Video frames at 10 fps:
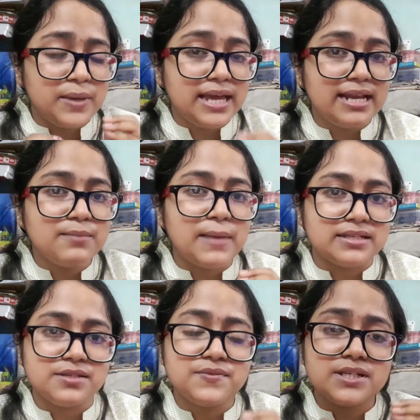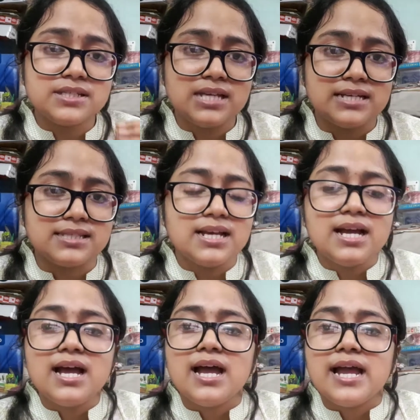be getting massive success
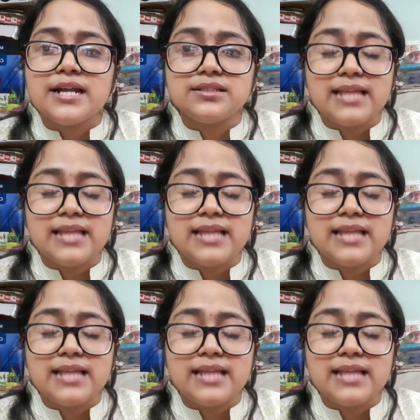it,